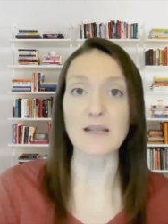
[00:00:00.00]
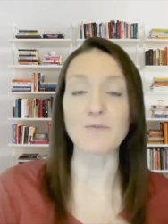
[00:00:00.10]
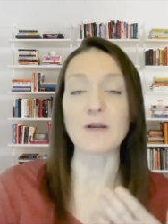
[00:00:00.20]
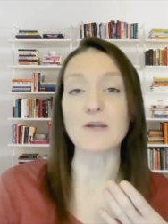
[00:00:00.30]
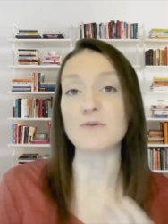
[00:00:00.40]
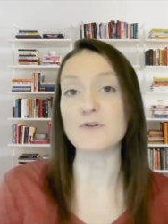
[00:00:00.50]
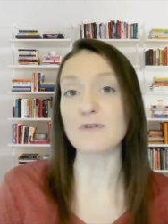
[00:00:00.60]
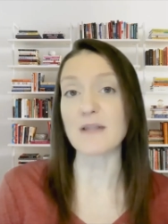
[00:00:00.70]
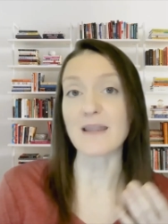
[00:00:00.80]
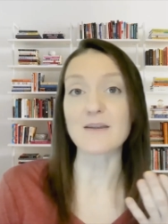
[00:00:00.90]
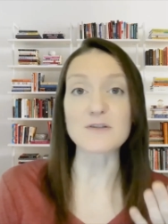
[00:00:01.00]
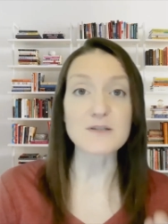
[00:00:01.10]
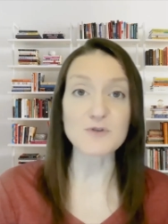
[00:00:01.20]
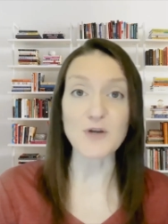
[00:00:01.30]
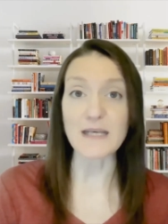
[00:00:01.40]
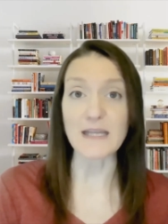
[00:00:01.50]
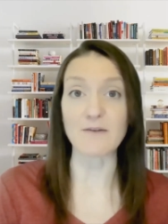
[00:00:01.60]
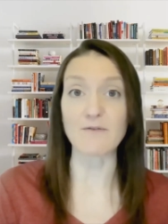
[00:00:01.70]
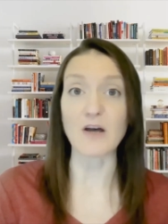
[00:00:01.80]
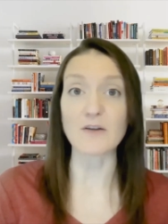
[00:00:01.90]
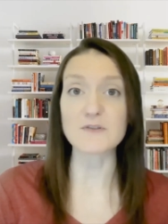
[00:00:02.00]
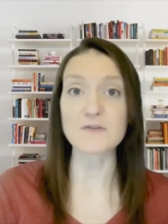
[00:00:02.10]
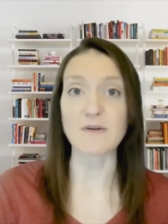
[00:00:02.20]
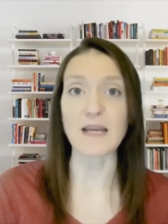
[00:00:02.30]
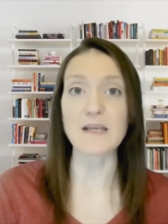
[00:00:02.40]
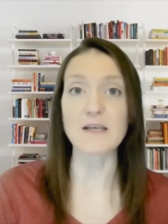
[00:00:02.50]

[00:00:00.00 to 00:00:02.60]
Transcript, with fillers: And when you do that, there's some training involved, right?